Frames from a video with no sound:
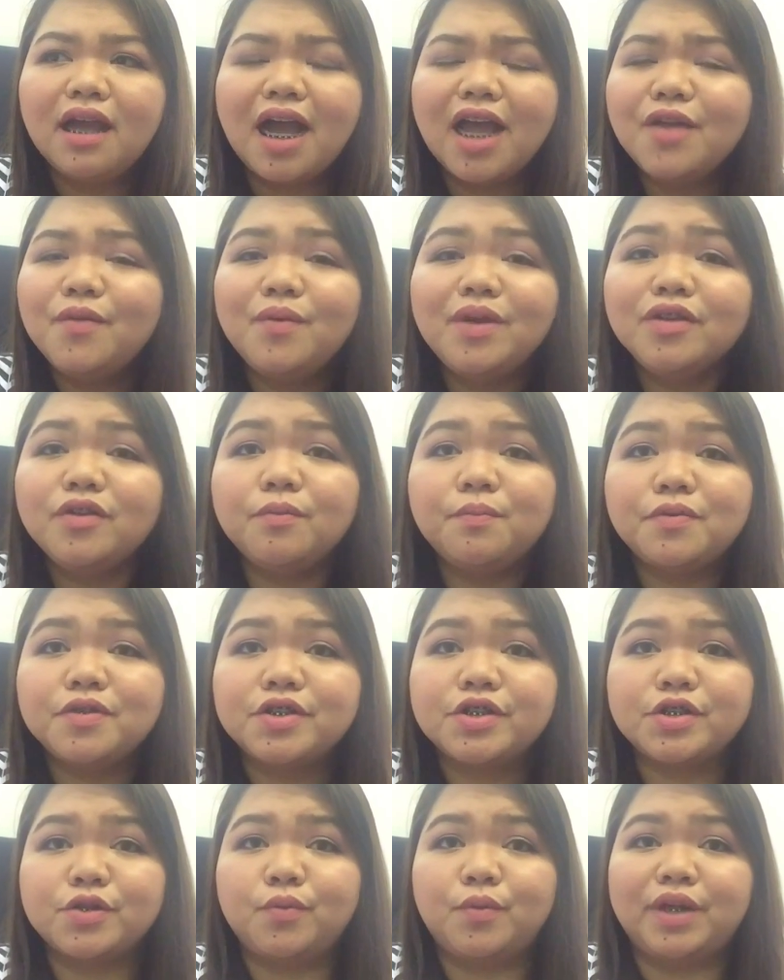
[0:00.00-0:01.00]
I want to
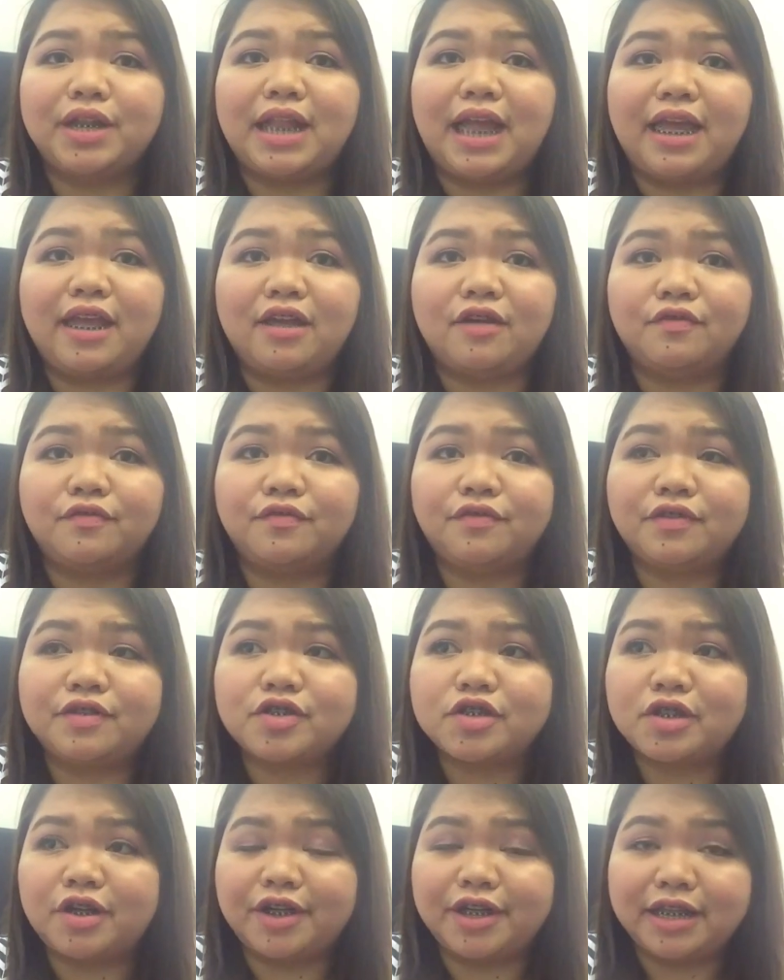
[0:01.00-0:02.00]
pursue what I have
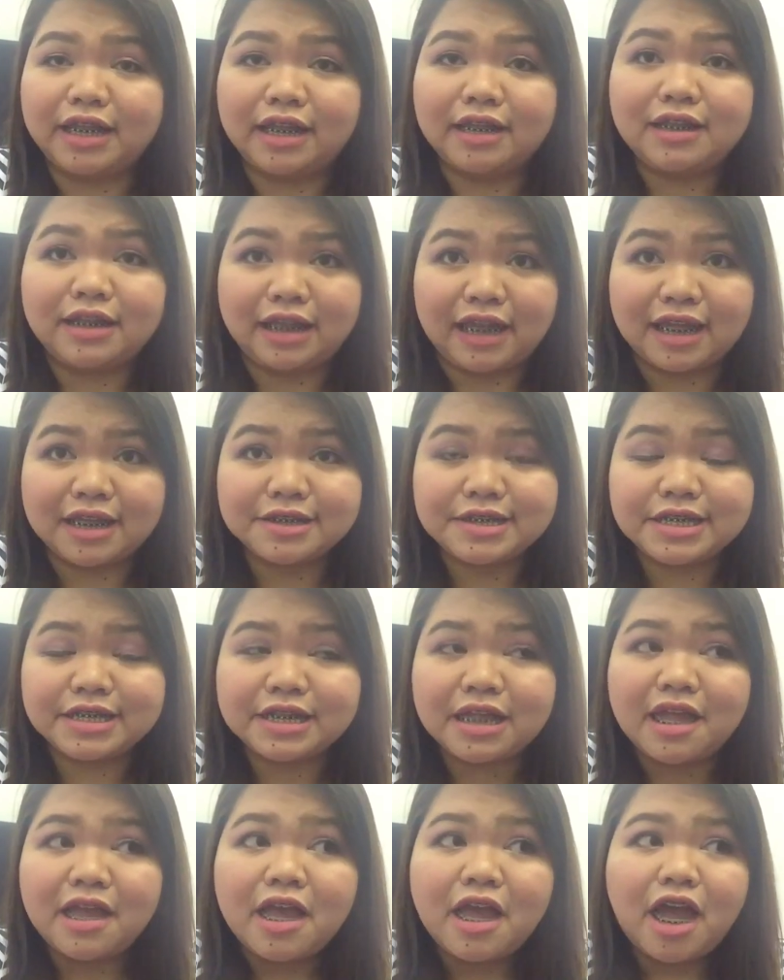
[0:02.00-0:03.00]
started.
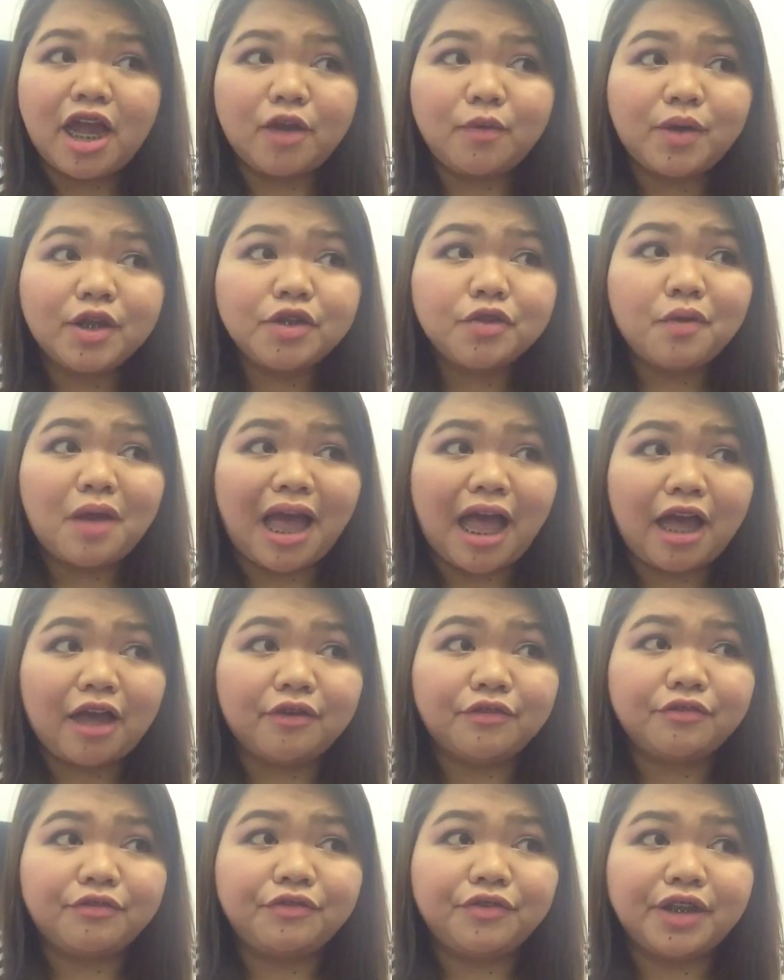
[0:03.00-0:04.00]
Yes, I want to
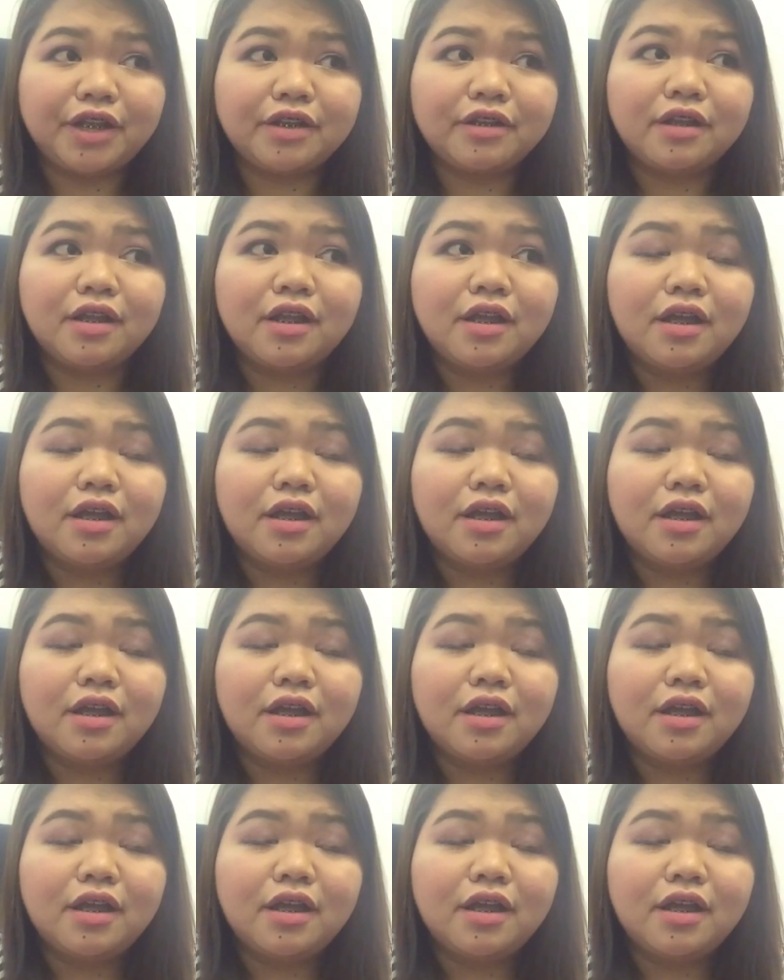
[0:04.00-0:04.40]
have it.